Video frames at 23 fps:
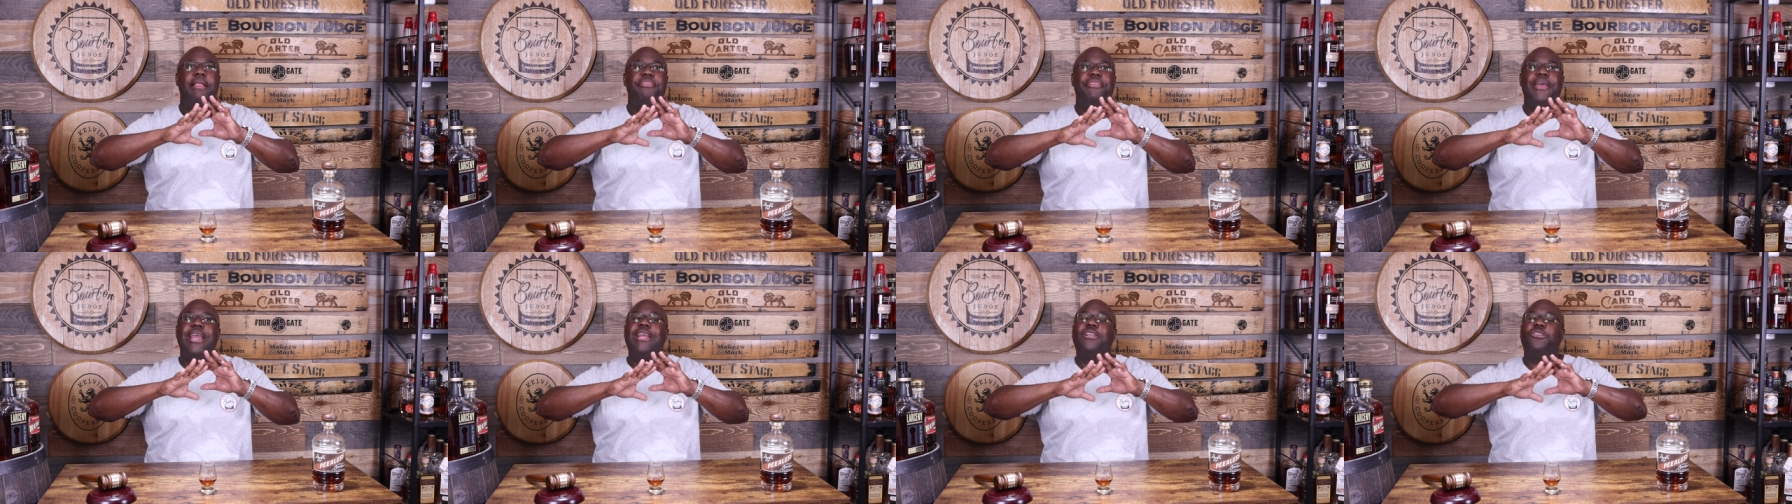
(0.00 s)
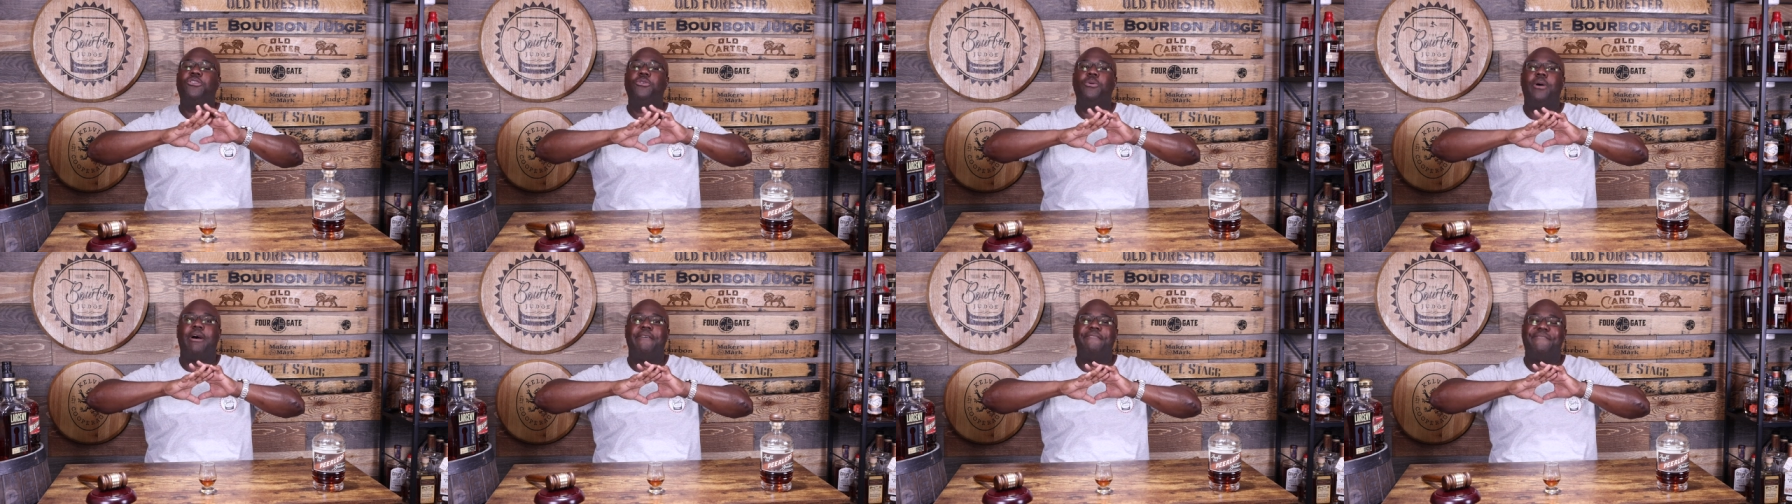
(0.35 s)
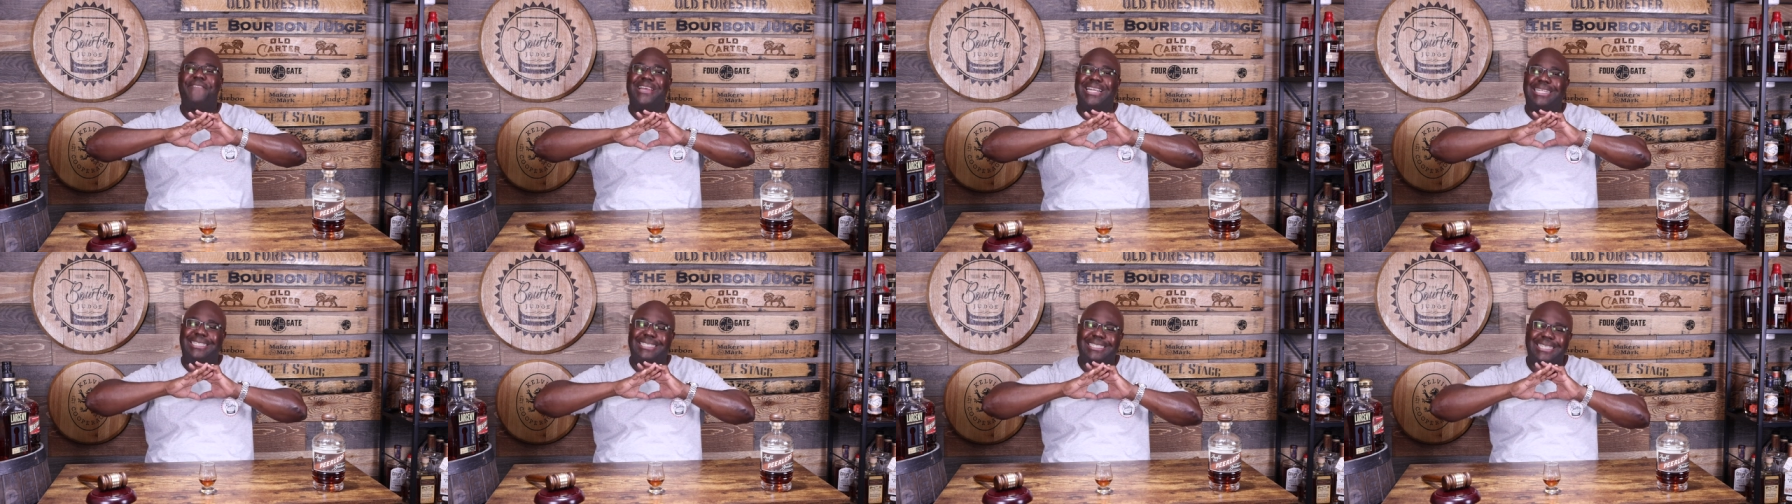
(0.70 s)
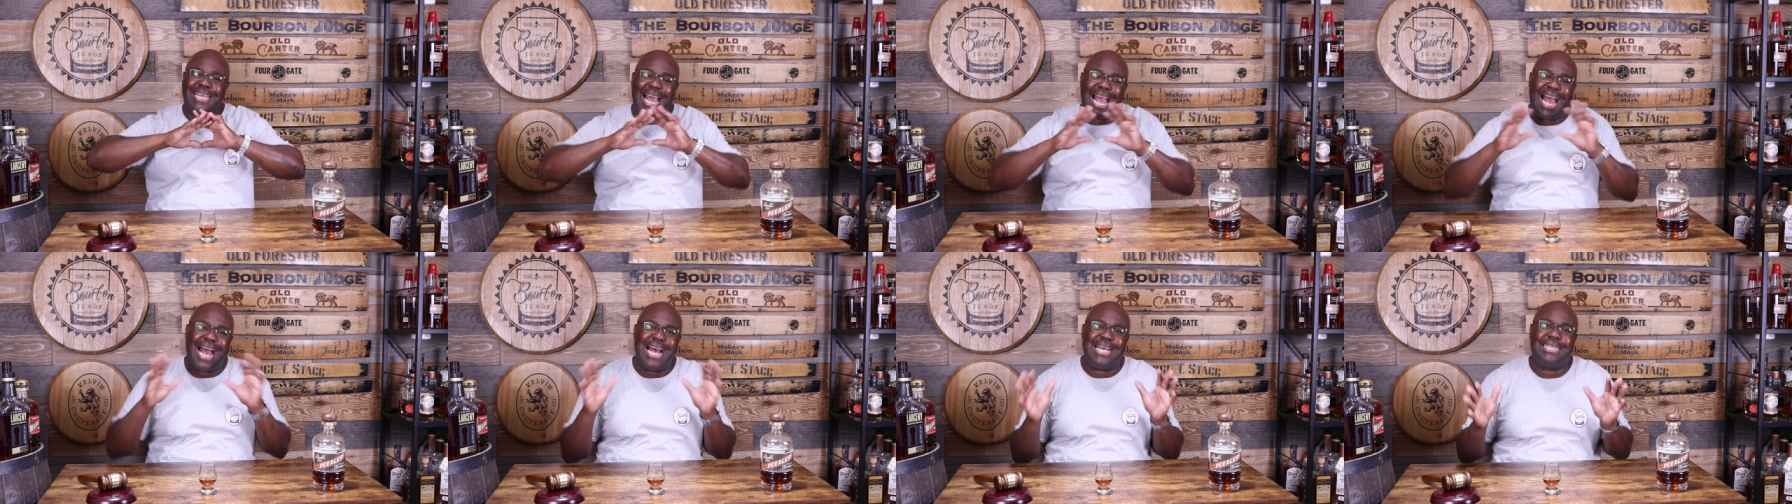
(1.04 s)
they do a
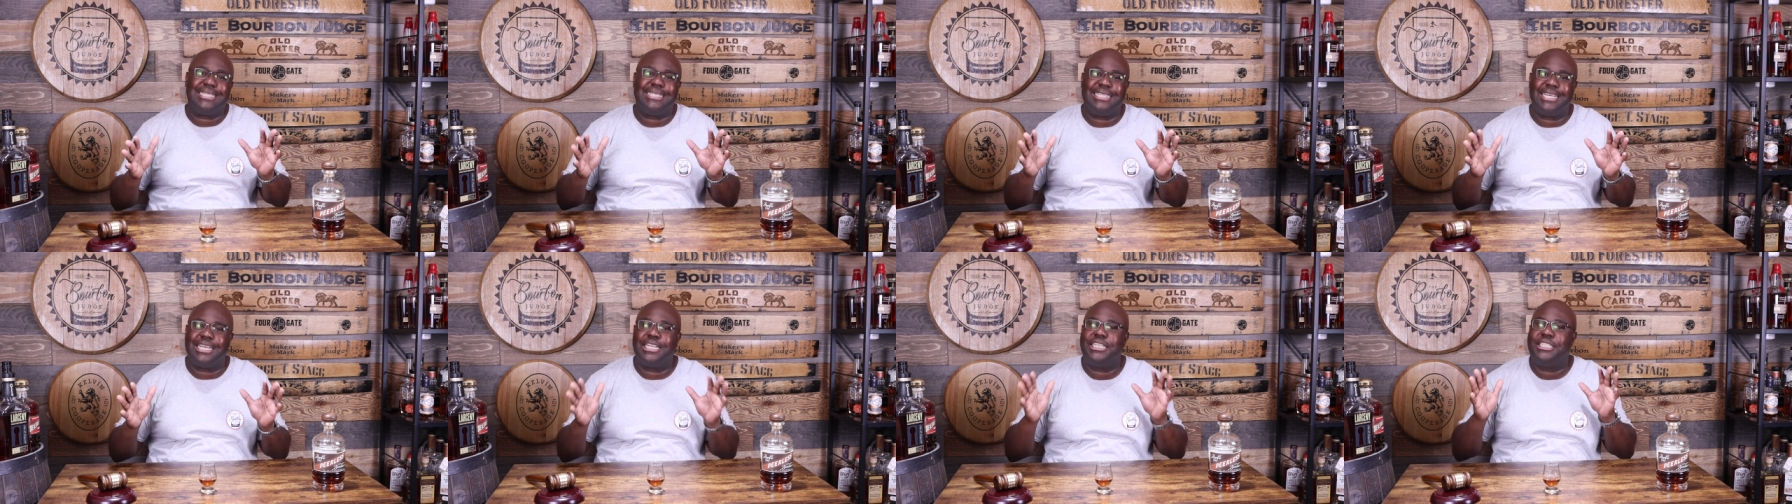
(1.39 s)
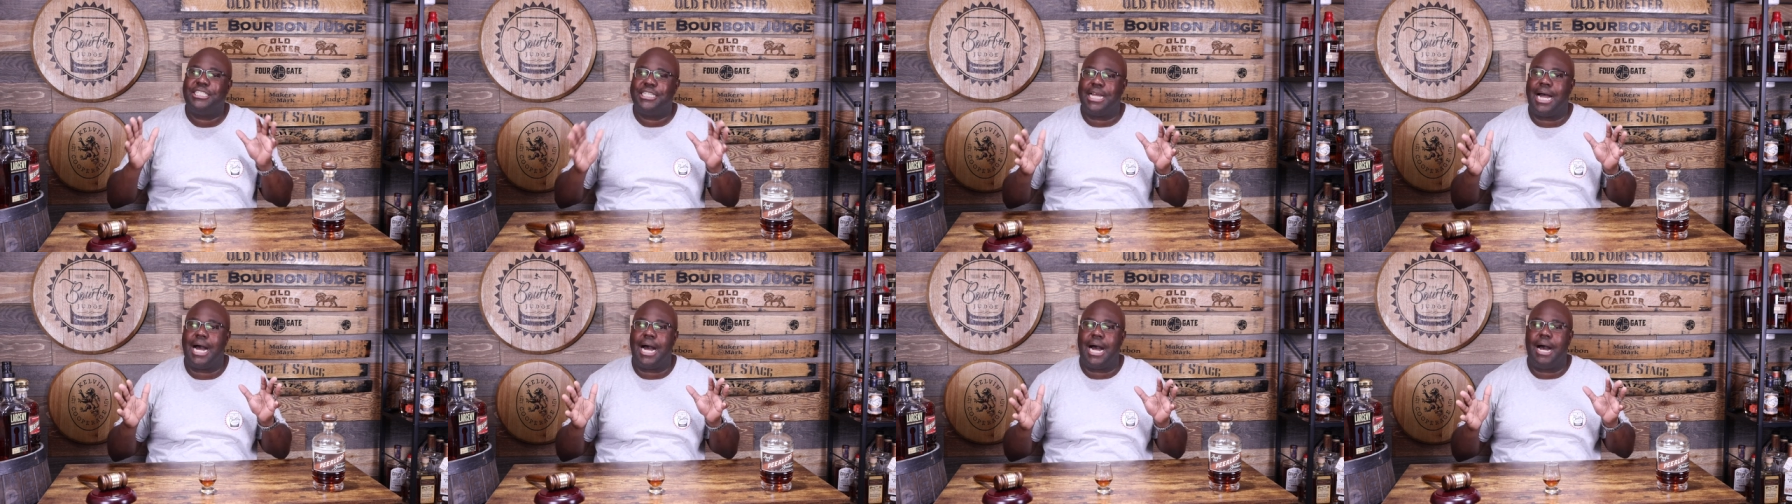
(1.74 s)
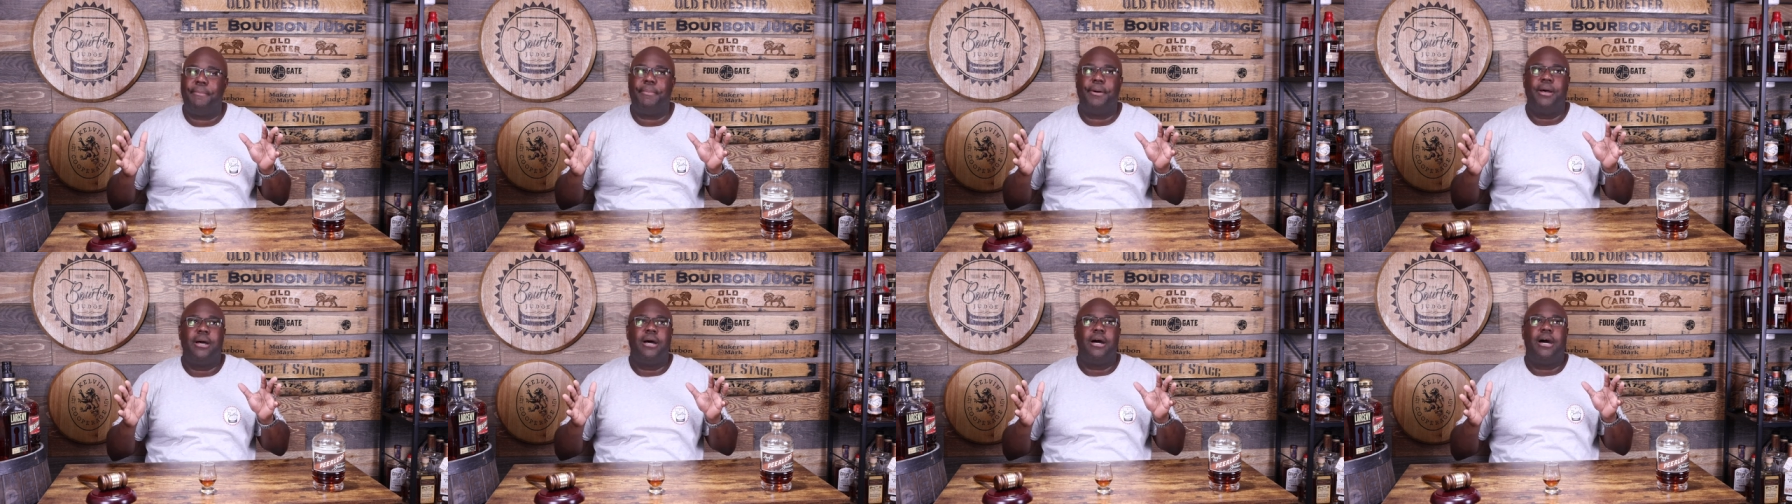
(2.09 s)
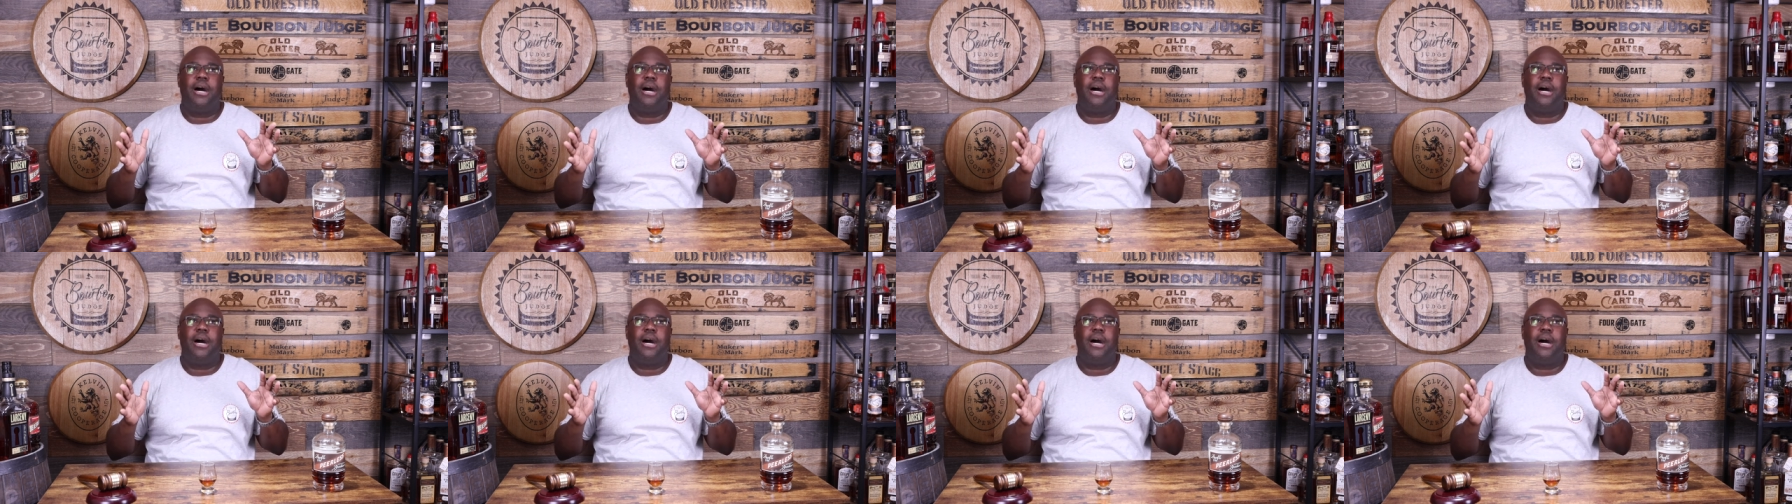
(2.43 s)
fantastic job